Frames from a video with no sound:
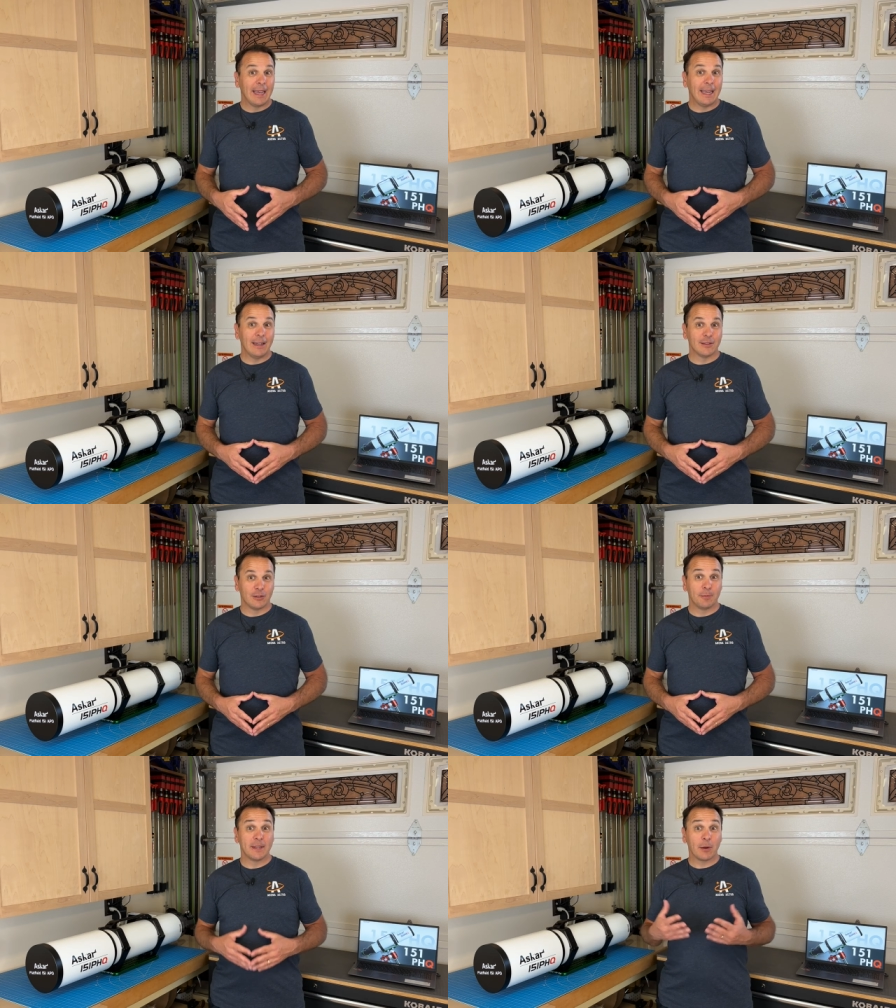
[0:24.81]
In a
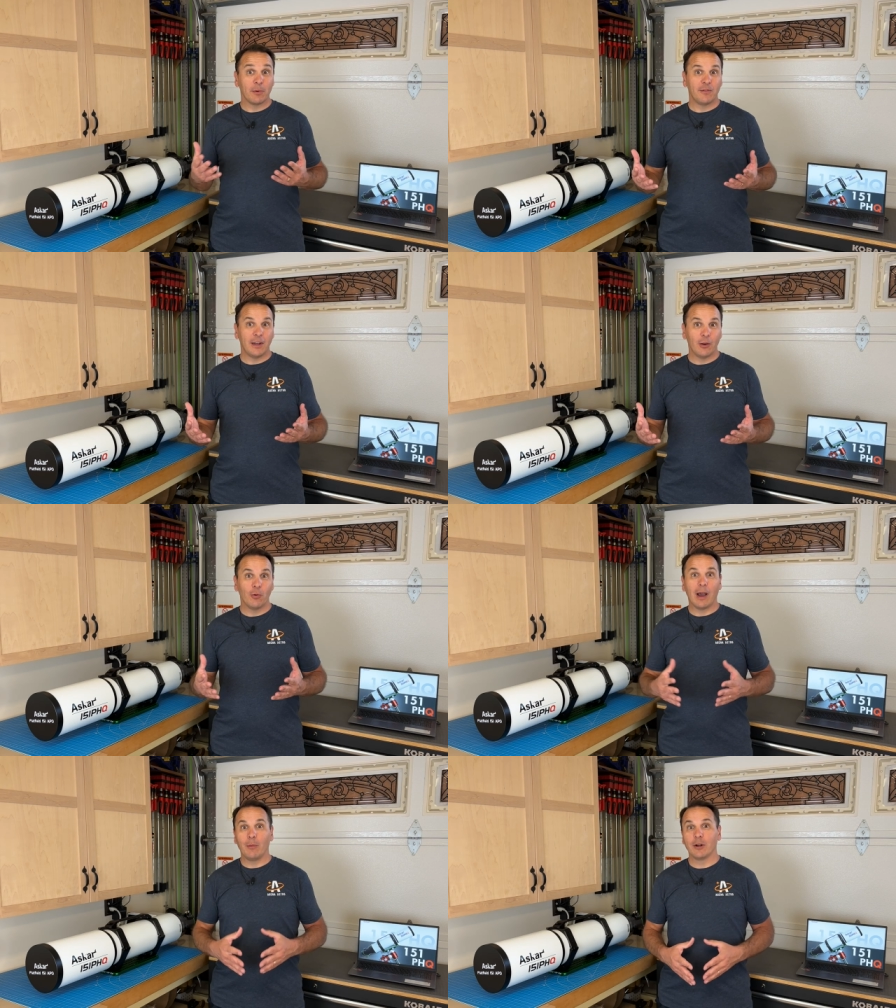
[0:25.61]
subsequent
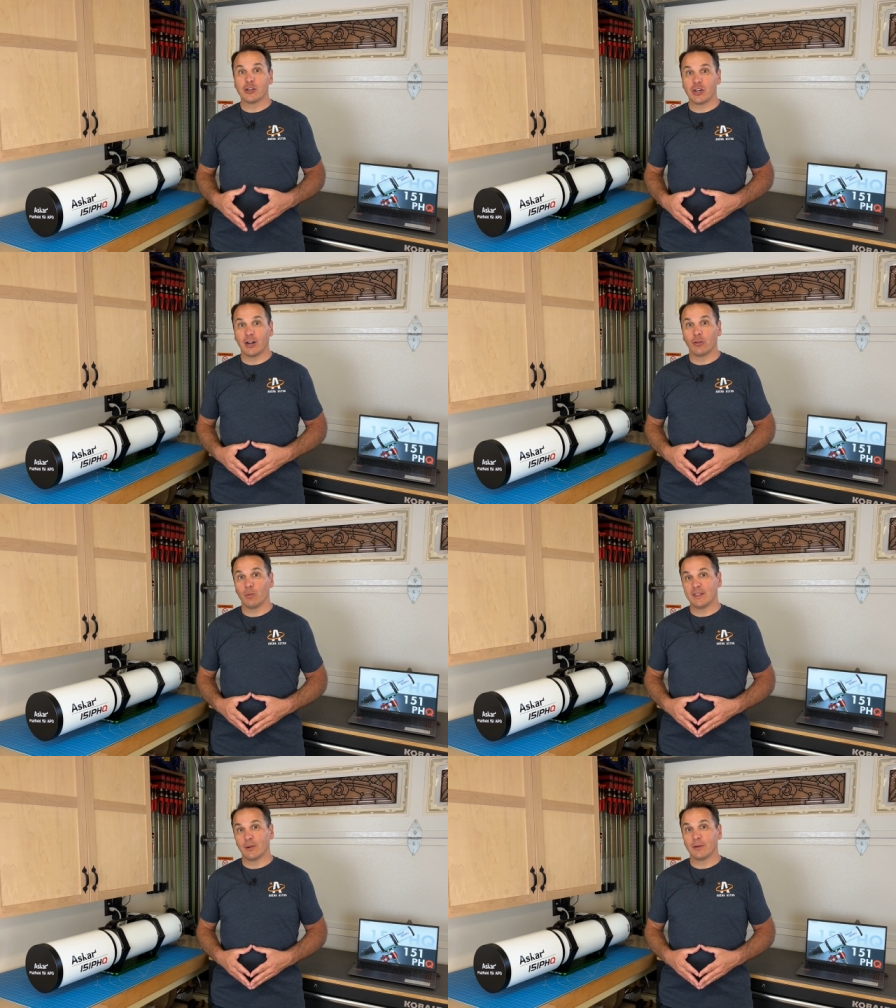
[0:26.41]
video, I will share the
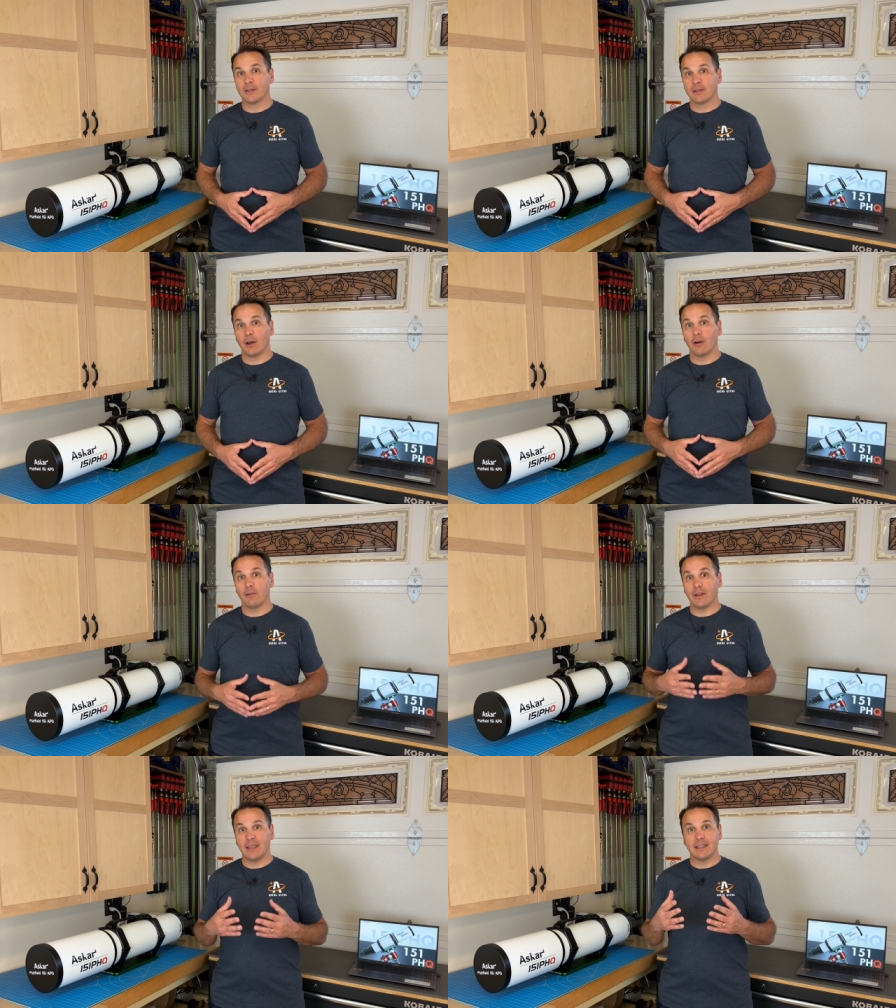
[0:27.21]
results
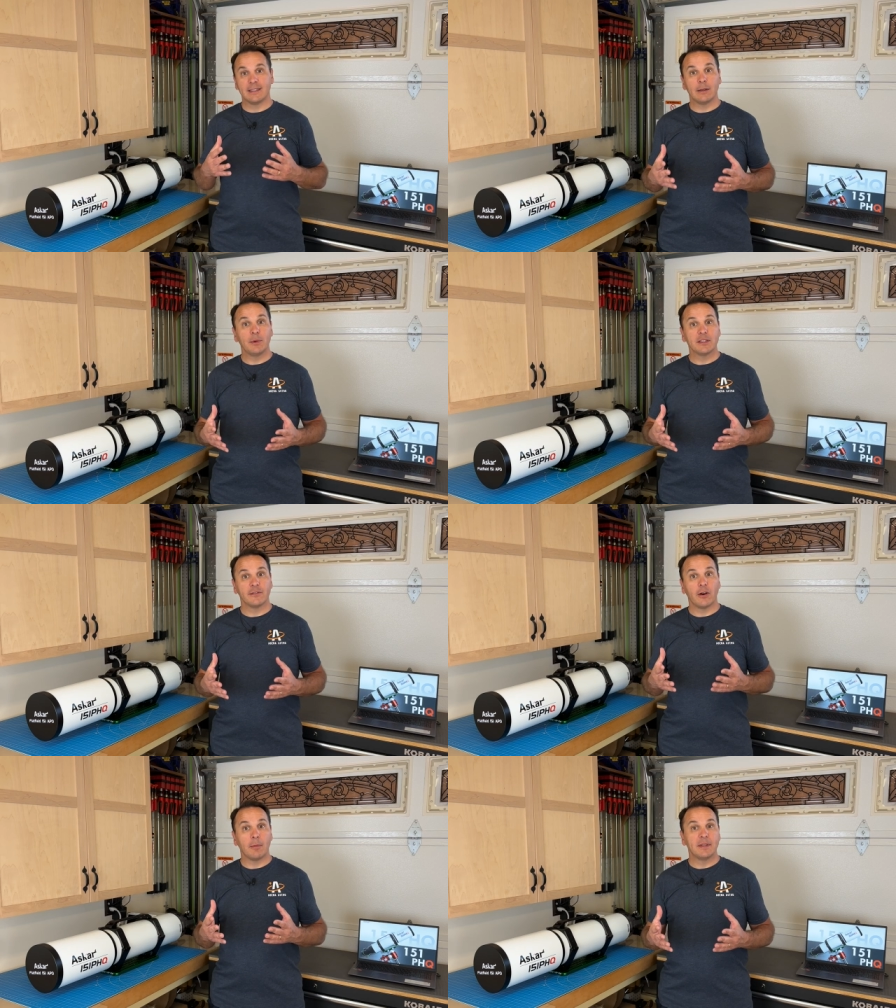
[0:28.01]
of a series
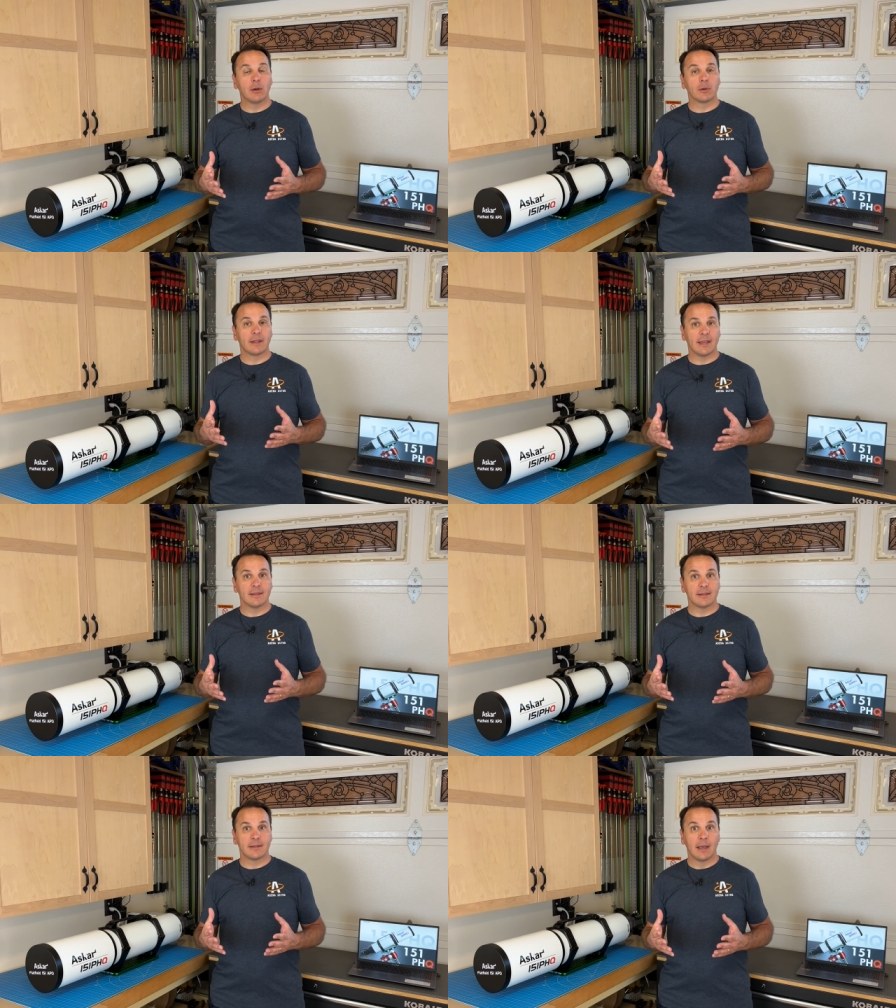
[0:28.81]
of optical
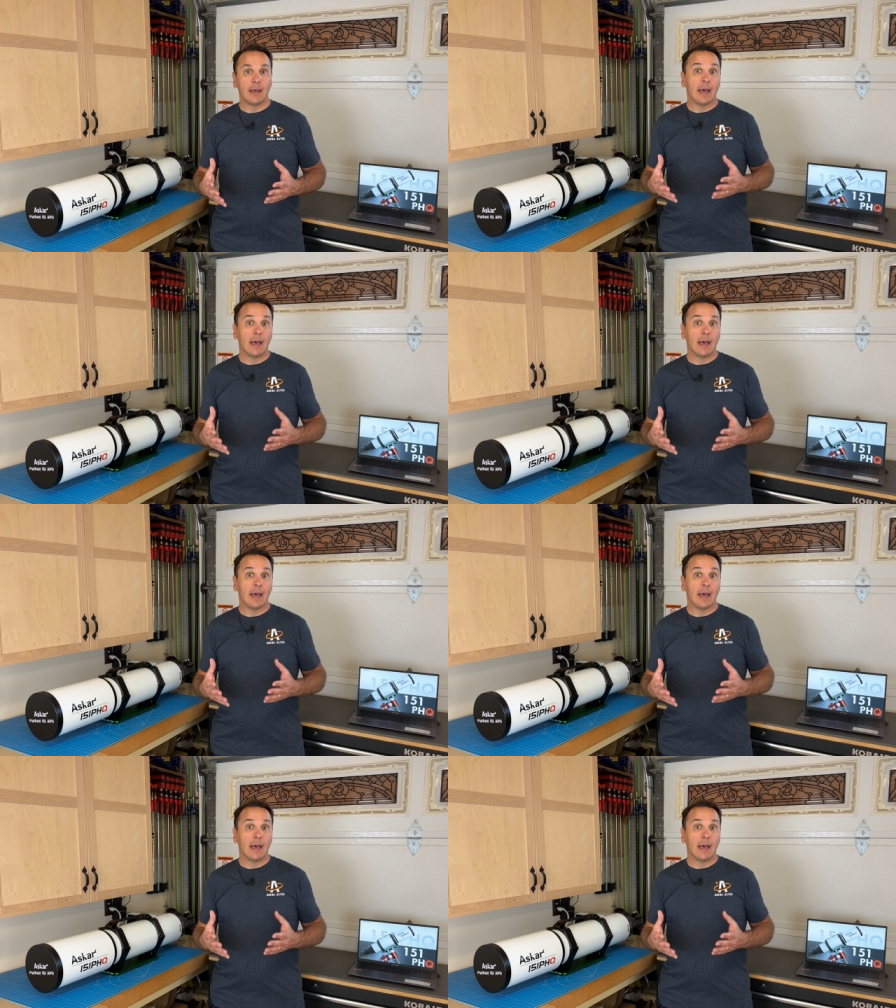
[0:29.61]
tests